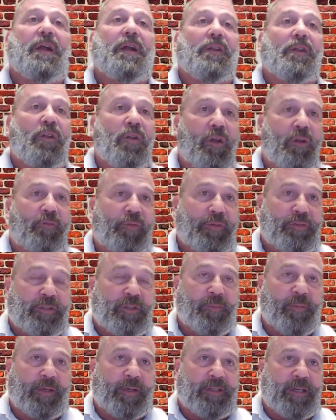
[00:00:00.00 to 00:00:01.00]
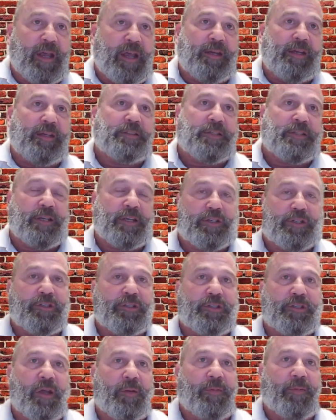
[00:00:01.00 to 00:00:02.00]
Look for some exciting sessions
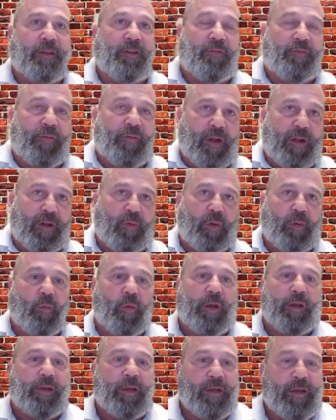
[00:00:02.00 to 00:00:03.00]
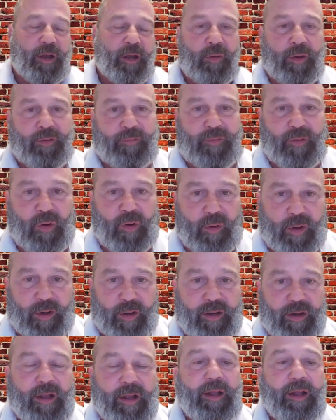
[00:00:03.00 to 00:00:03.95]
coming the following week and going forward.